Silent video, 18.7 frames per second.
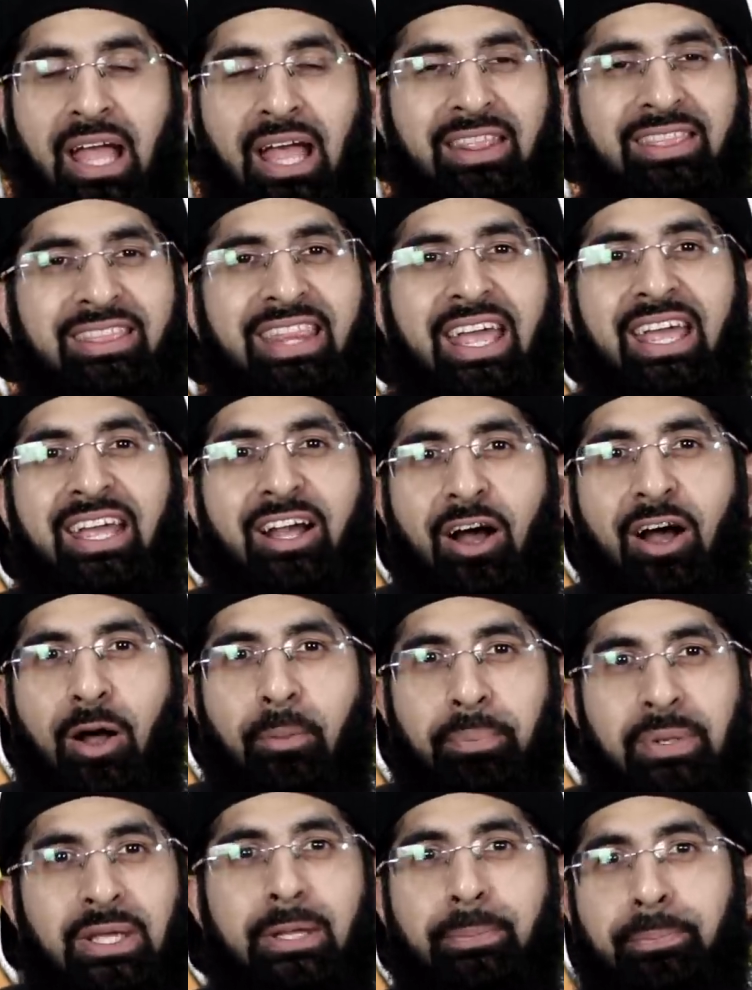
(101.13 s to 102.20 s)
and they
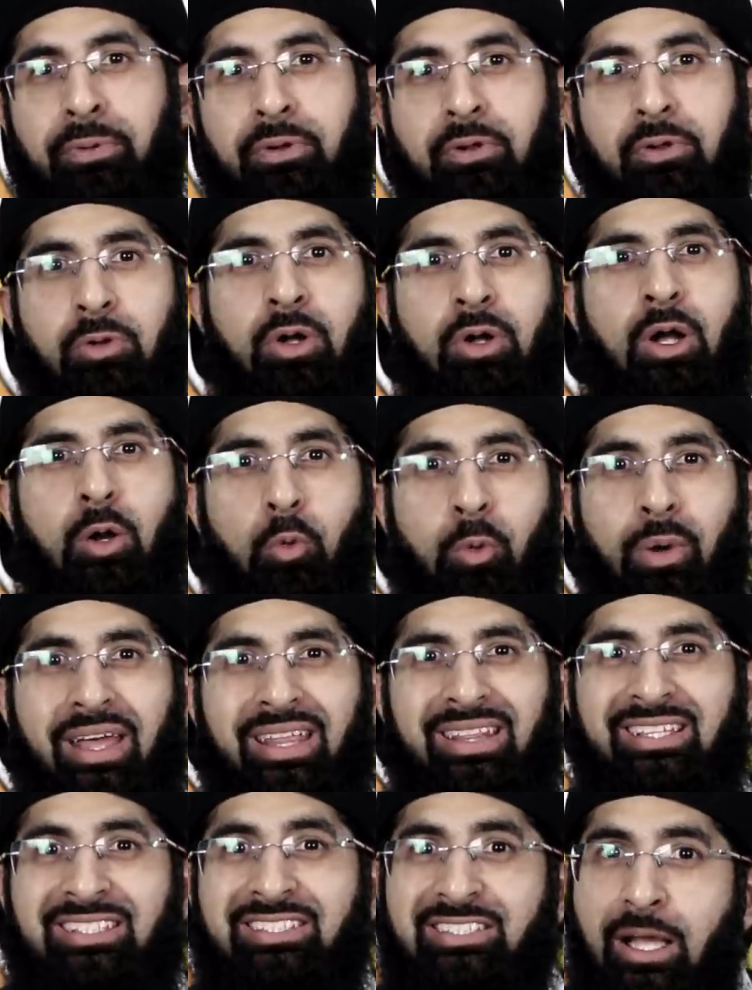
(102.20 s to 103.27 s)
are people
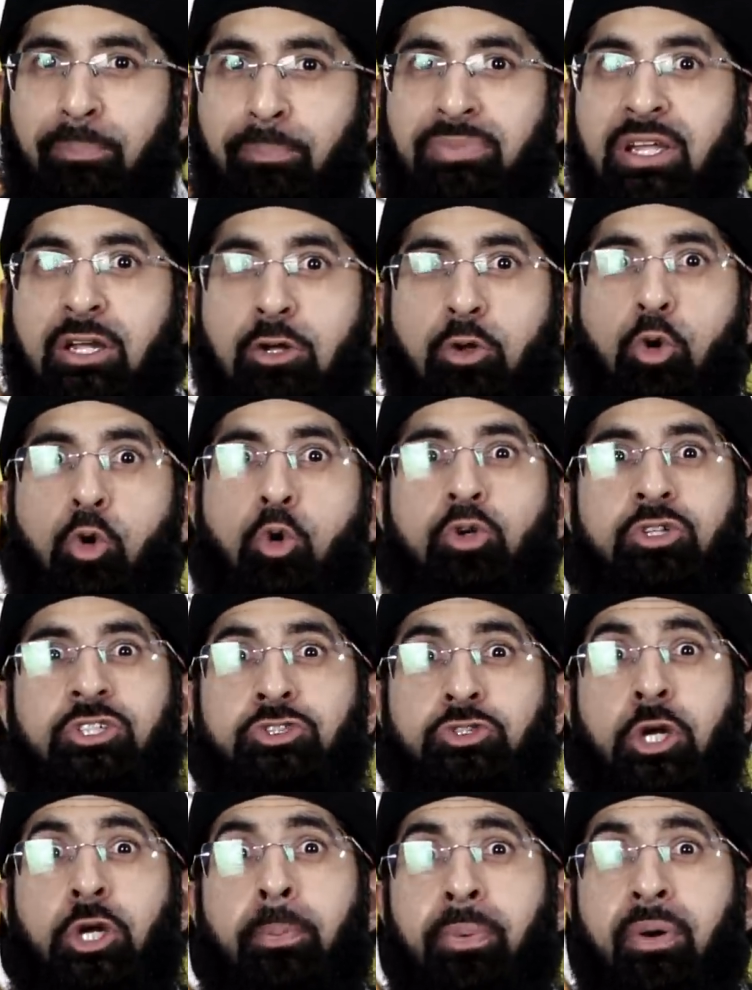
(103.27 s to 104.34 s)
with something
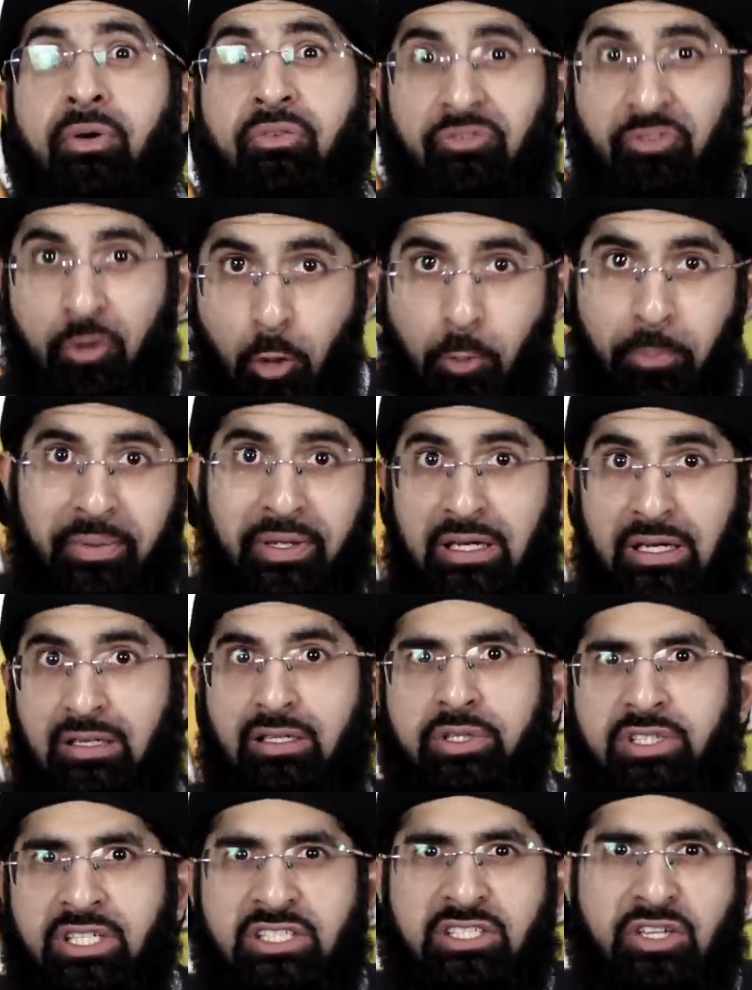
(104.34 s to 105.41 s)
called
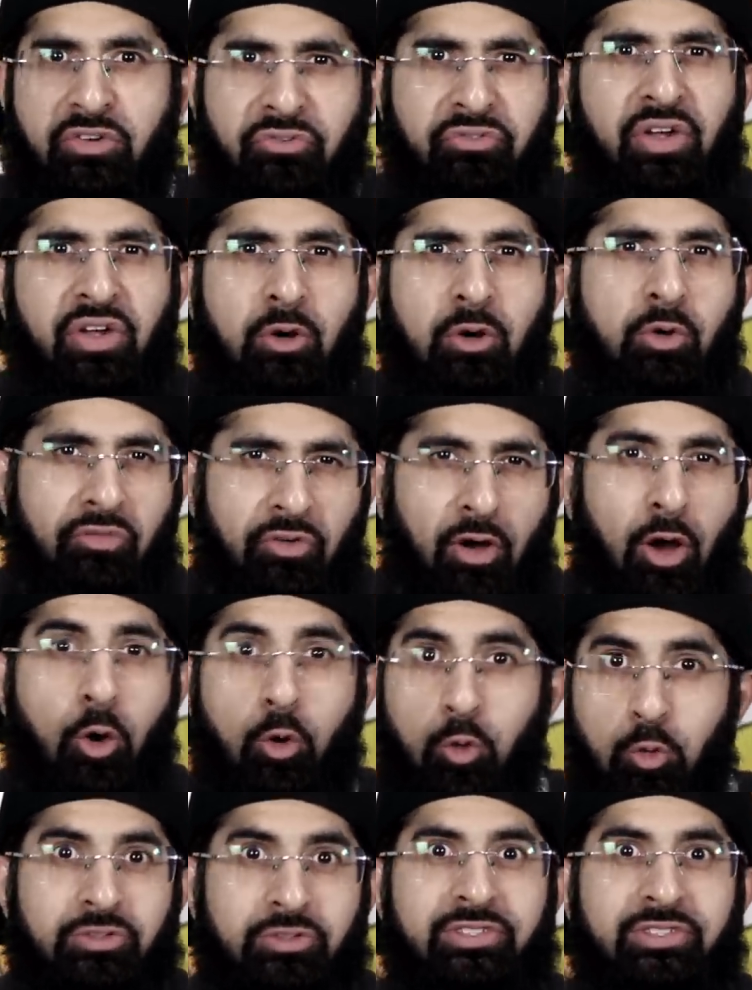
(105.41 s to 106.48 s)
trypophobia, which is a fear of
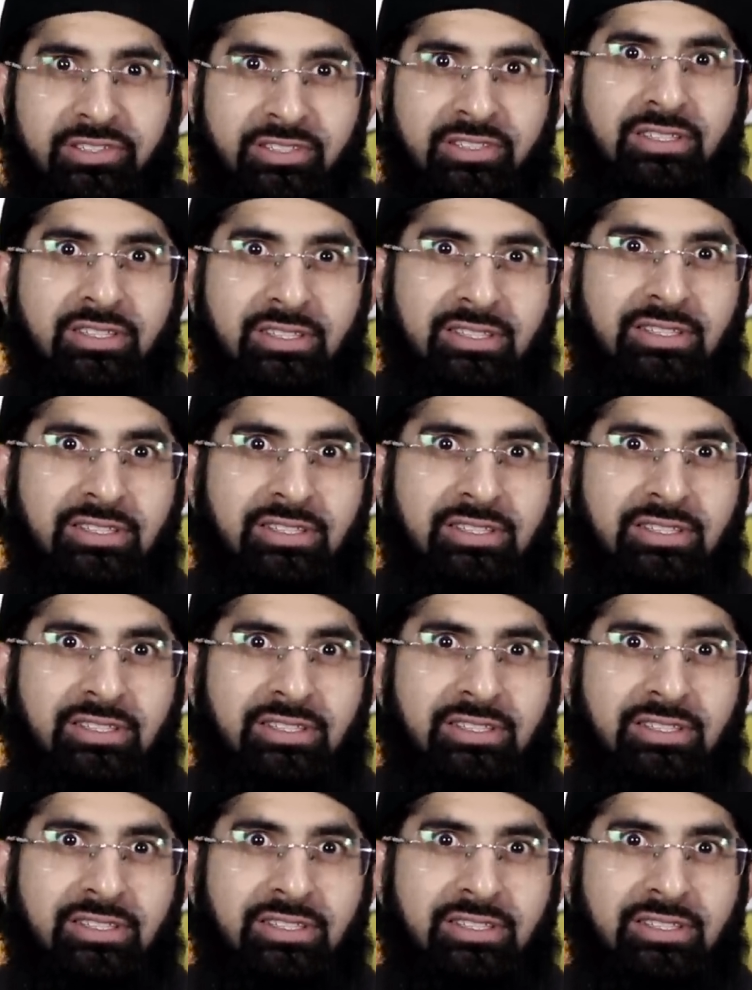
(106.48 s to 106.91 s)
holes.